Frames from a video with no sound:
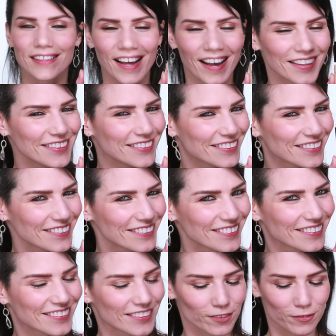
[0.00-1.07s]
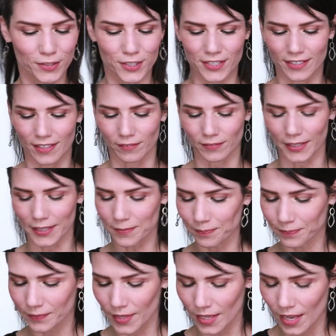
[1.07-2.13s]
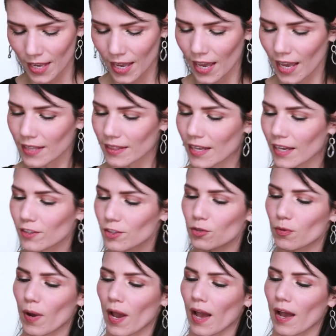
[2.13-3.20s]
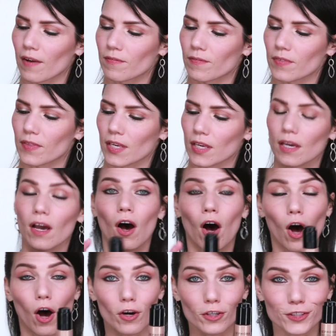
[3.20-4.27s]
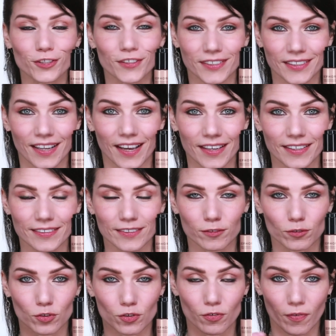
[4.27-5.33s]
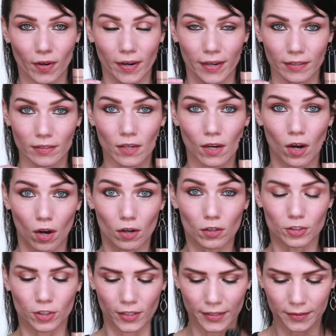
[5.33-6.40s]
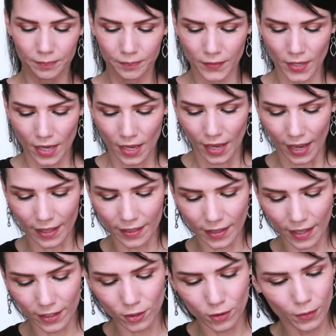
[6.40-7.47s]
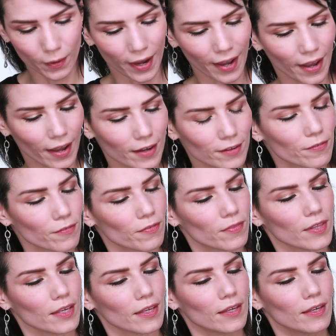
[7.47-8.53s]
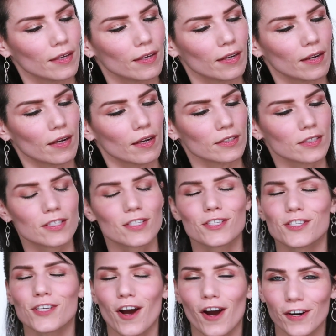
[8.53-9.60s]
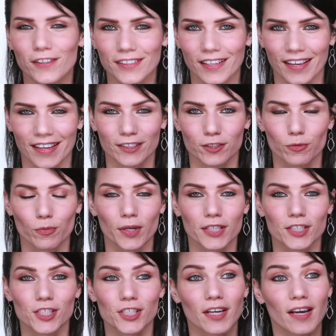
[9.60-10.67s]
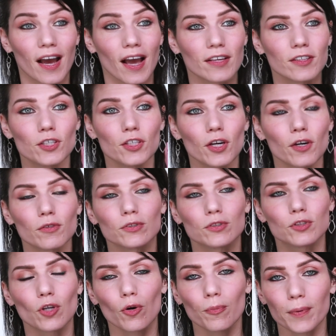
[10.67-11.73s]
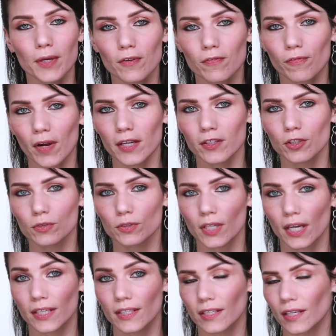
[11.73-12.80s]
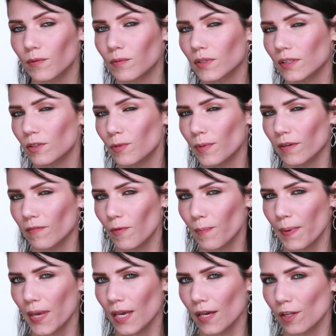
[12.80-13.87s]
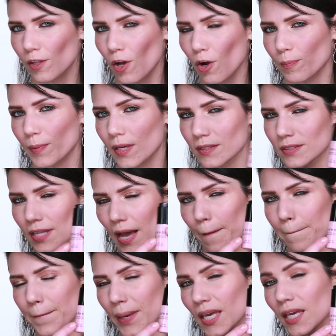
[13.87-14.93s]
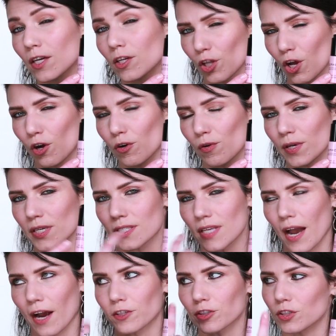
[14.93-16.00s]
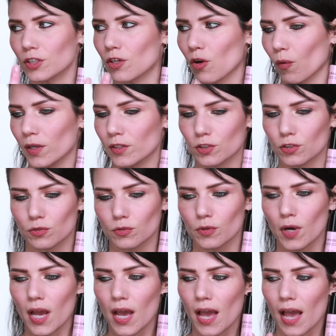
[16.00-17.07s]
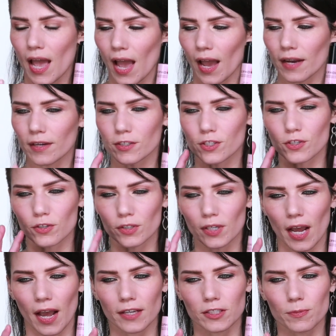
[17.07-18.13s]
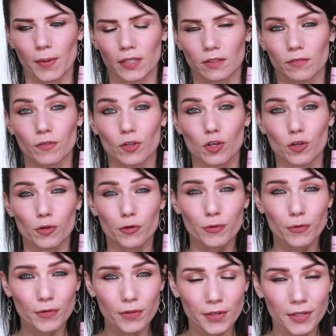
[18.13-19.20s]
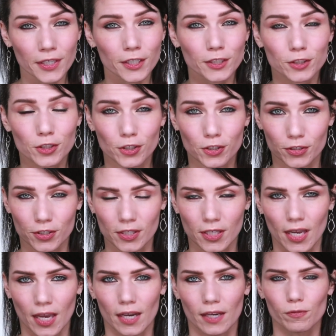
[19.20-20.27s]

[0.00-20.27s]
Light, which is lovely. And then you have the Ultra Light, which is very ultra. And then you have the uh, Starlight, which, you know, don't be afraid to use anything with a little bit of a pink glow, because that pink glow is actually going to add a certain aspect of youth to your skin.